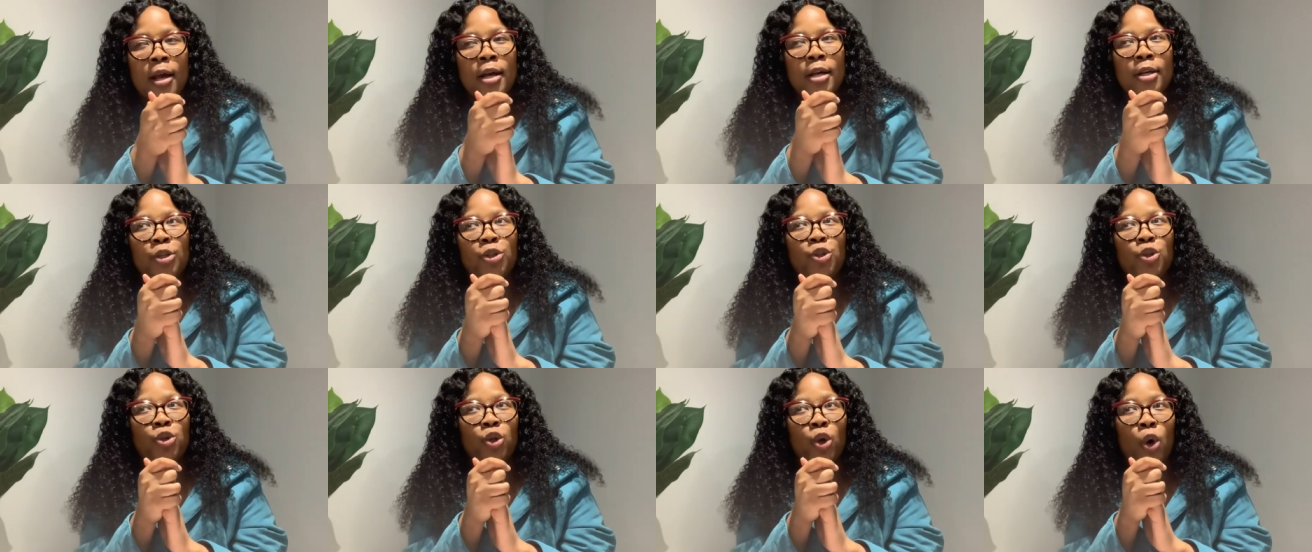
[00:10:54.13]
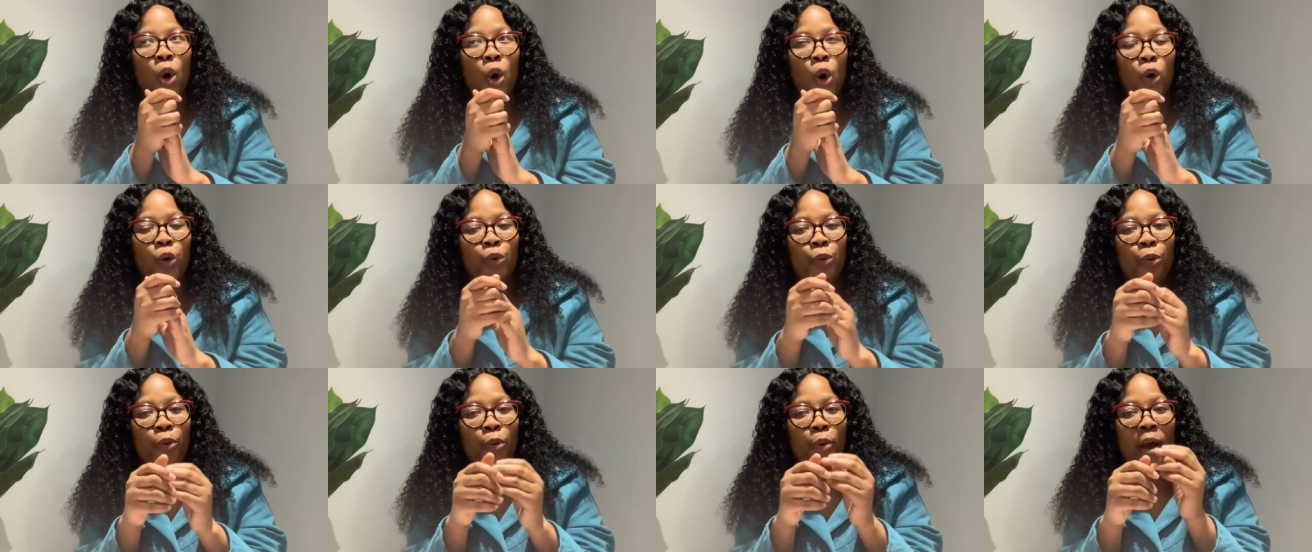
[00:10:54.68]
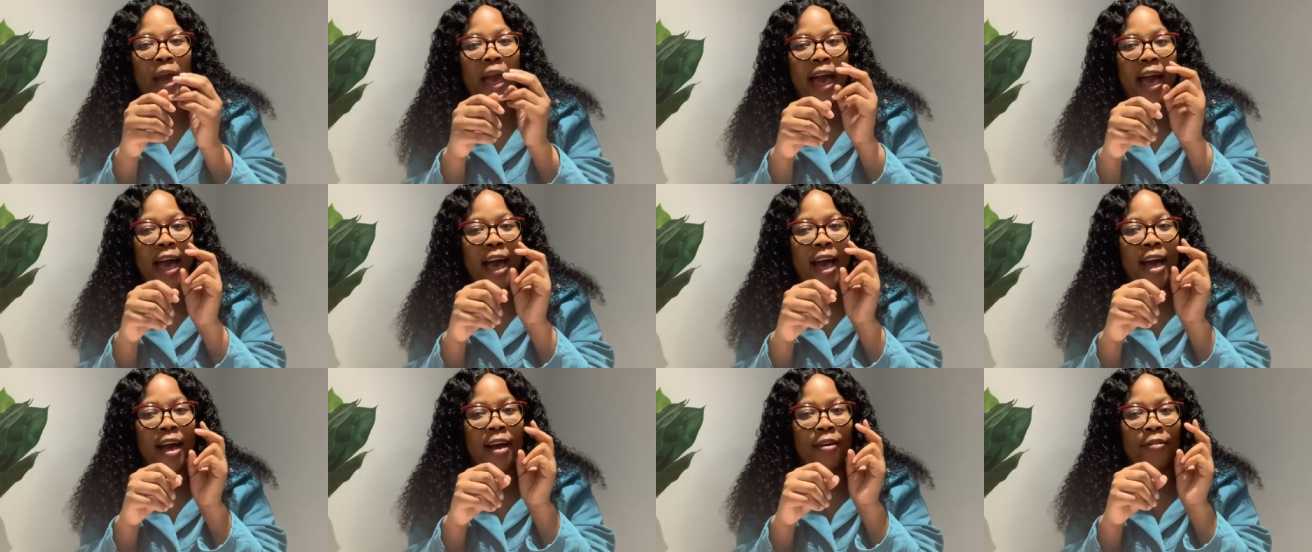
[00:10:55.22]
So you
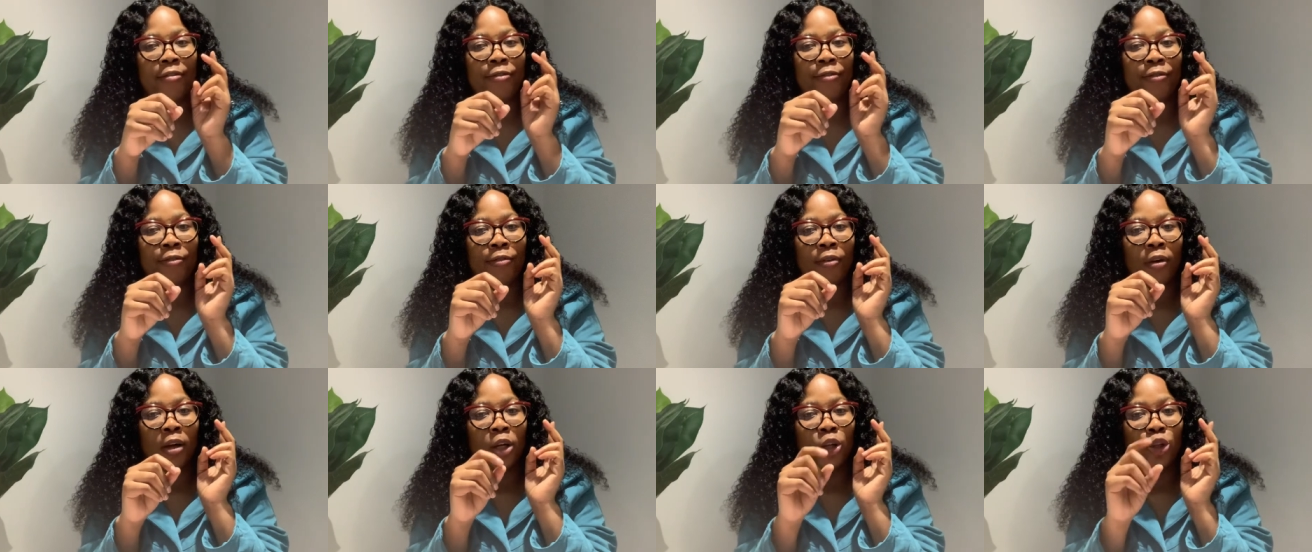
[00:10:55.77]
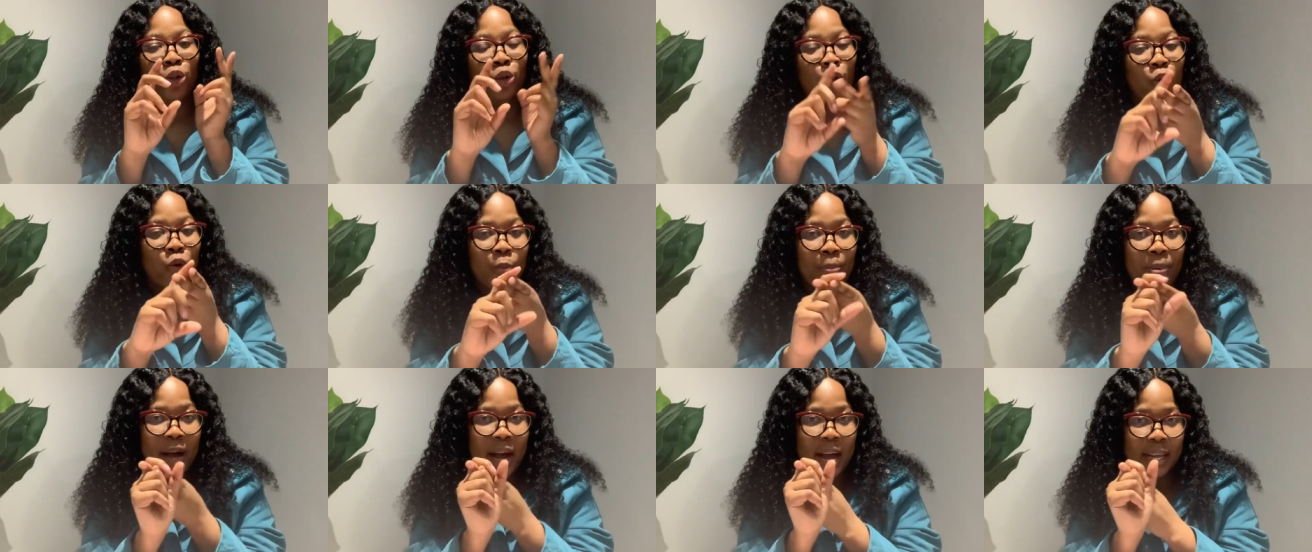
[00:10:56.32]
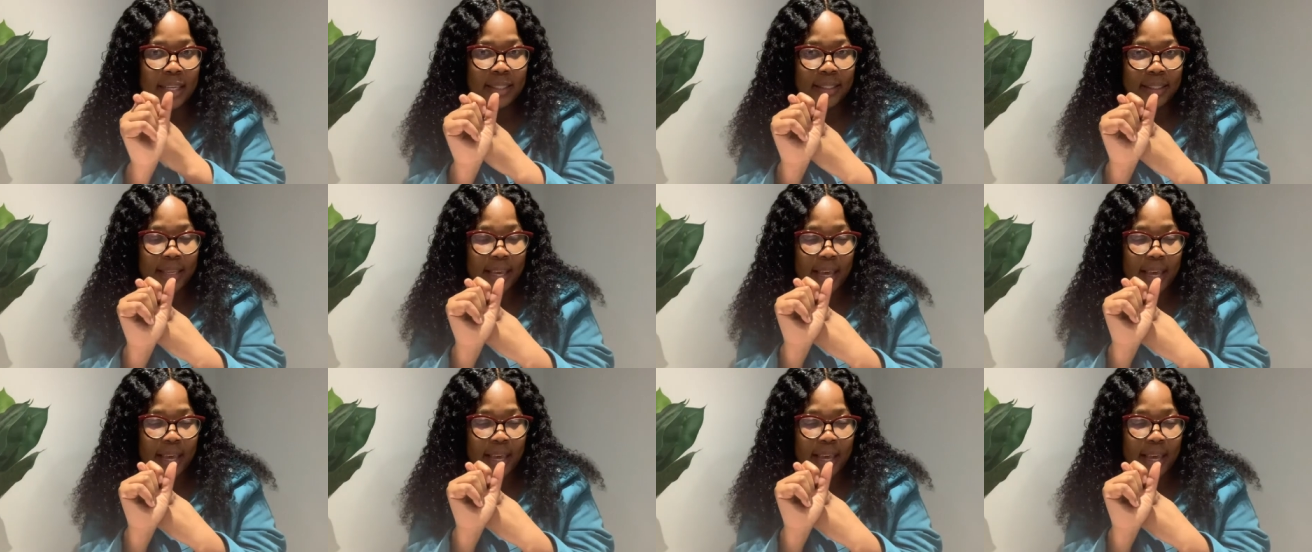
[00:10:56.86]
have two parts